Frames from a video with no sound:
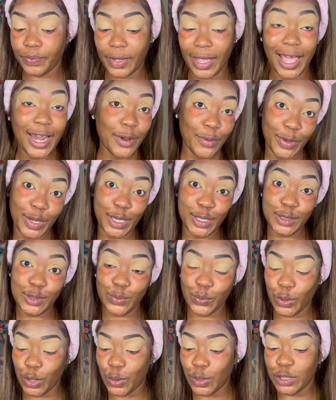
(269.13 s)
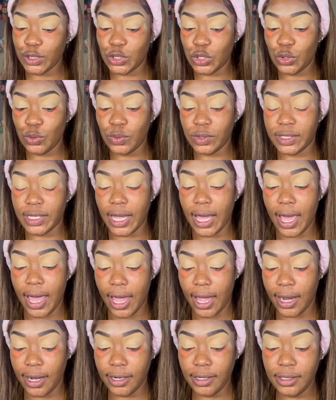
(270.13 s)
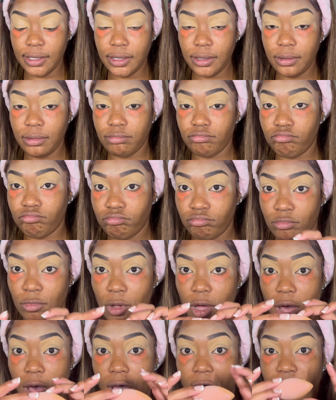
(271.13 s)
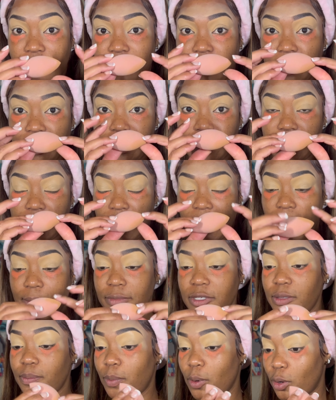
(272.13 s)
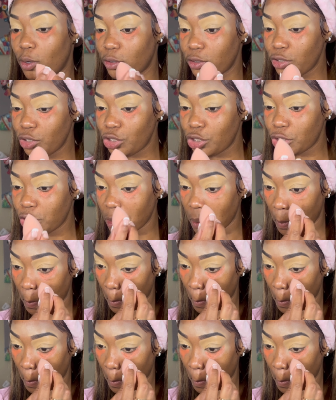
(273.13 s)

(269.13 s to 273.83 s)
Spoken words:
Anyways, we're going to use the end of the same sponge